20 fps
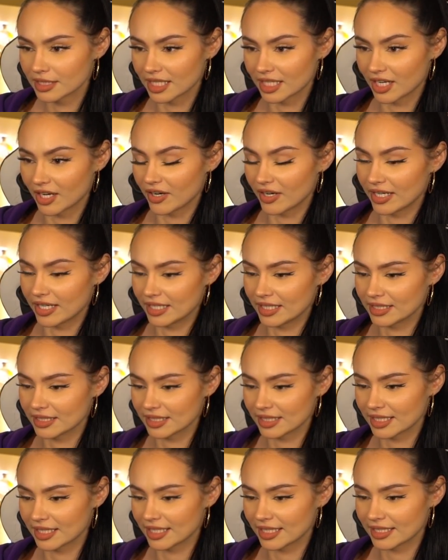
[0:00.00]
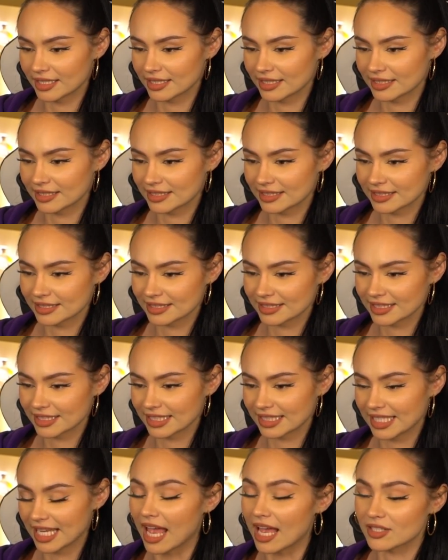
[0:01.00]
I know.
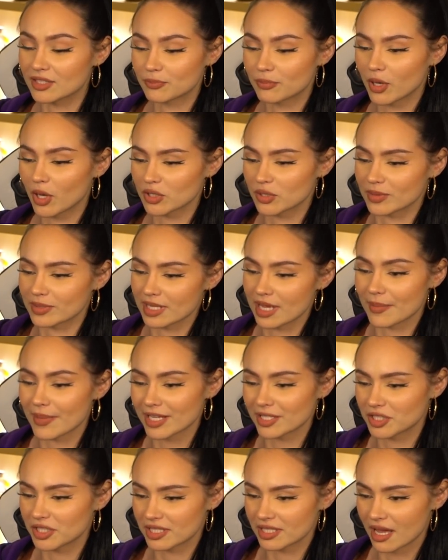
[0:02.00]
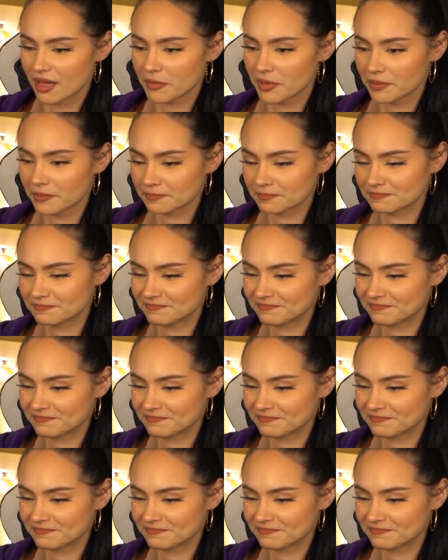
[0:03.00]
Yeah, plot twist. I'm actually Simon.